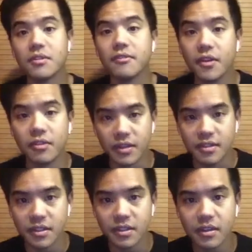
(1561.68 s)
of
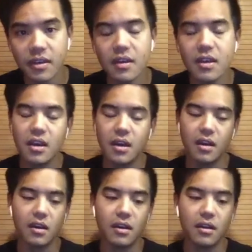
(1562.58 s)
fundraising,
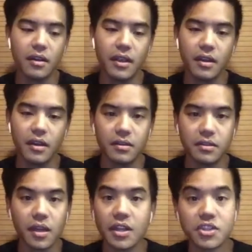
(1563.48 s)
uh, uh
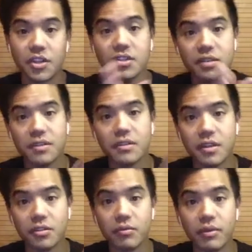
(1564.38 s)
not just you
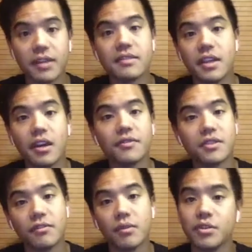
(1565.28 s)
know the Reg CF
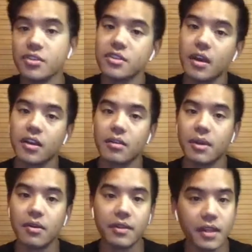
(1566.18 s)
stuff we were just talking
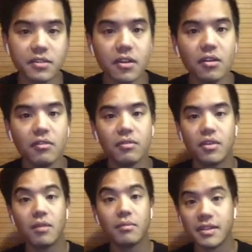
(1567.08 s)
about, and that's all
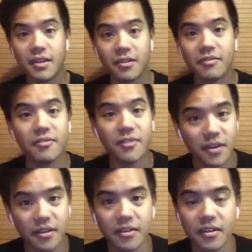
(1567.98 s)
coming down
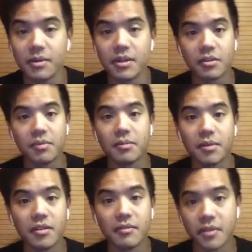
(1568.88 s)
very coming down the
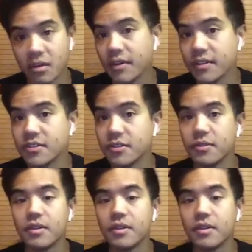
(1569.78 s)
pipeline very very soon.